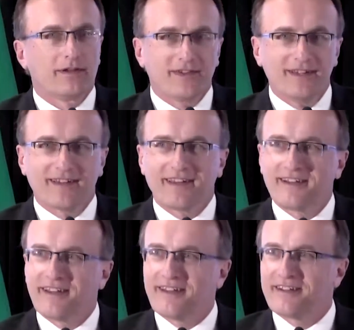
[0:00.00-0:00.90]
Is he
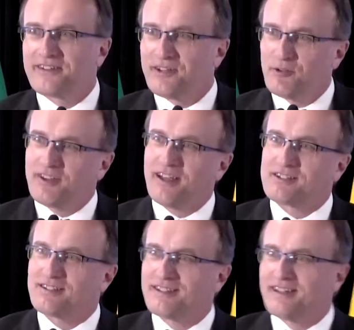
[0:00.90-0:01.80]
late again? Because he was
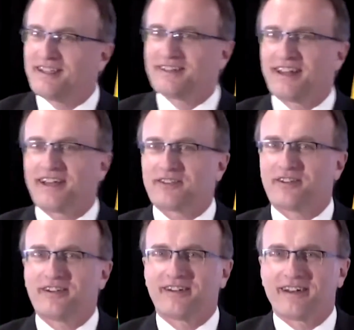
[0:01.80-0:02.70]
actually late
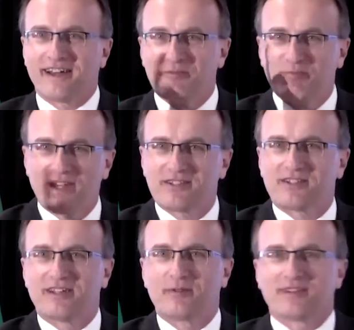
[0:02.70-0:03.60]
last year, and I
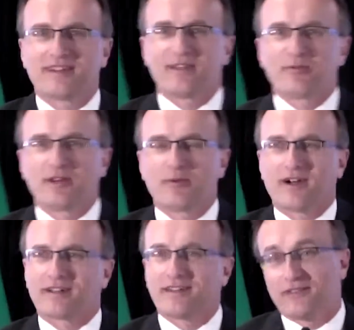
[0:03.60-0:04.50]
mentioned he was late when he
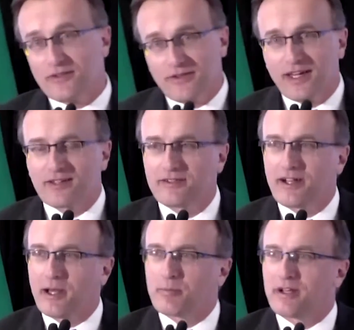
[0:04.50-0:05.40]
walked in, so that
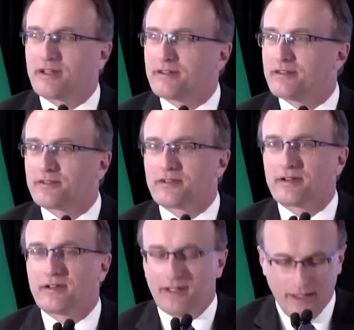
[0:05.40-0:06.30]
could happen again this
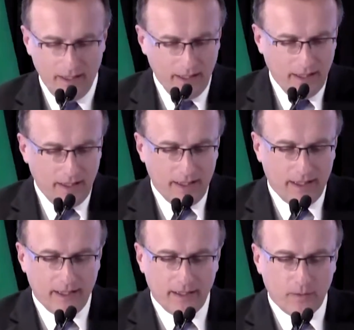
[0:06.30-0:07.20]
year.
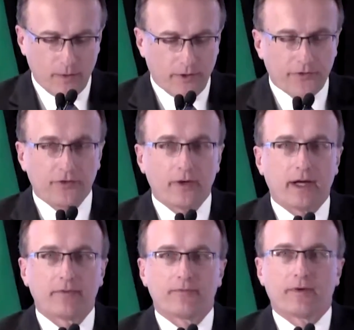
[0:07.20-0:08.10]
We also
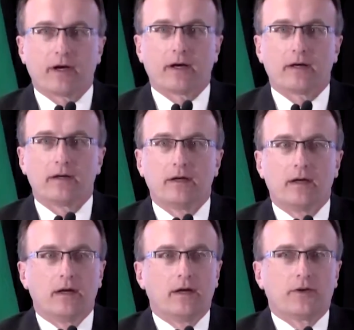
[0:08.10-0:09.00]
have
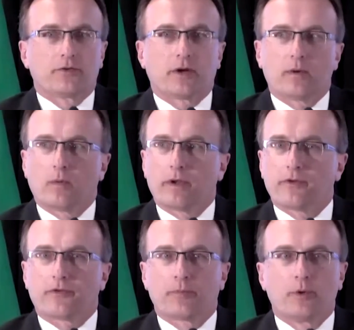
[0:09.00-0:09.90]
Trent
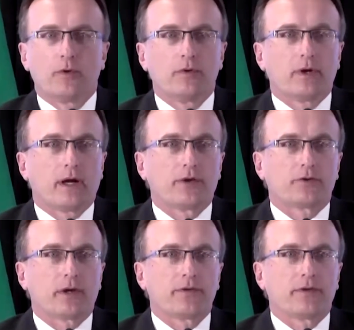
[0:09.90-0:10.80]
Weatherspoon.
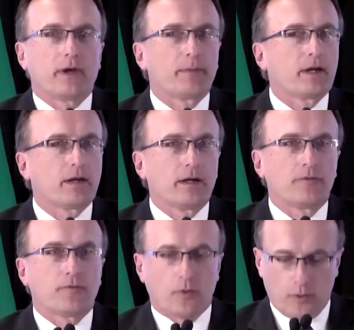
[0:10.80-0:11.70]
Trent's the
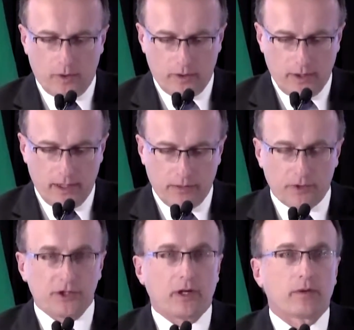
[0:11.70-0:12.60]
MLA for
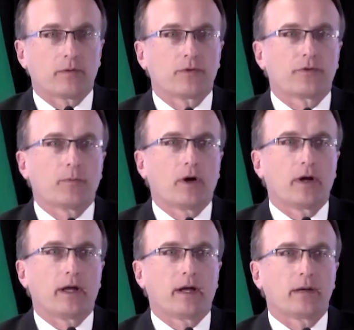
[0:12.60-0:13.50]
Regina
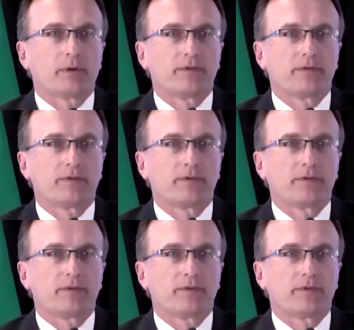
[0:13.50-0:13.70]
Rosemont, and I